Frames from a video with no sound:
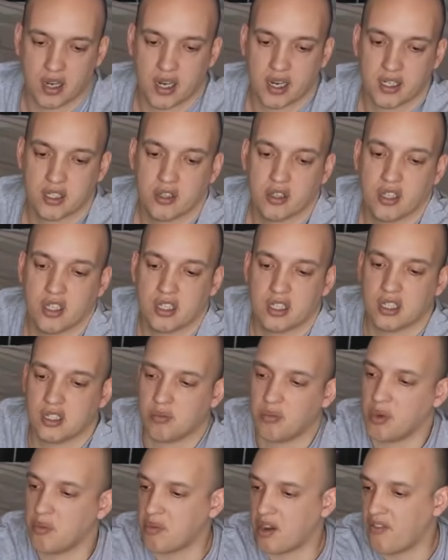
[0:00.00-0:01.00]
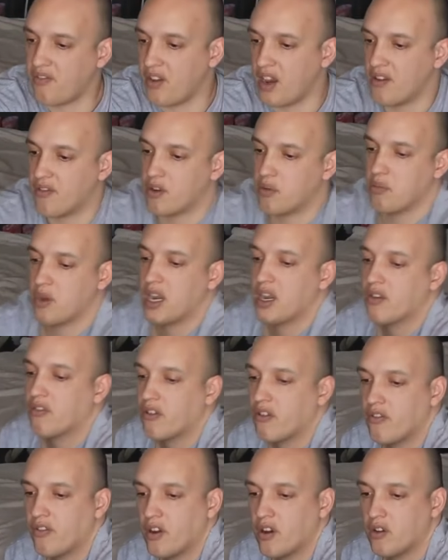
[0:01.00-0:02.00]
so this has been my favorite
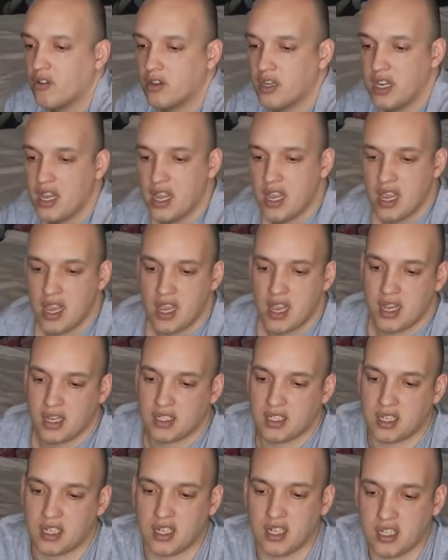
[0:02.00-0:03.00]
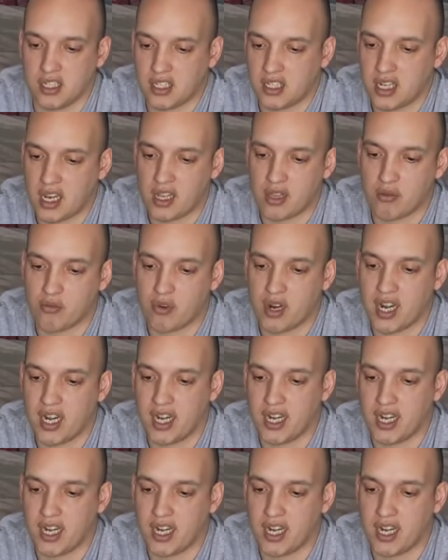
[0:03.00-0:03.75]
microphone. Is it gonna stay the reigning